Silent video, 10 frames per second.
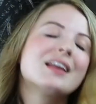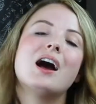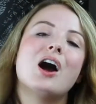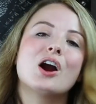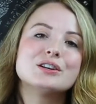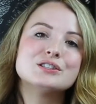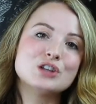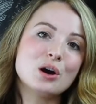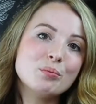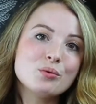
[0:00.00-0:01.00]
Our
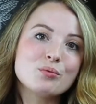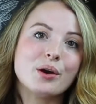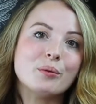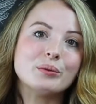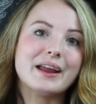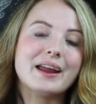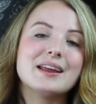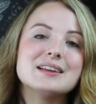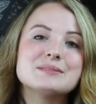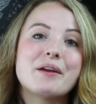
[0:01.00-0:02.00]
double row blade
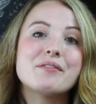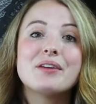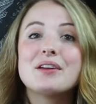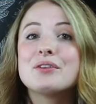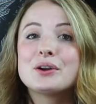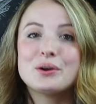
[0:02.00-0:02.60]
is my favorite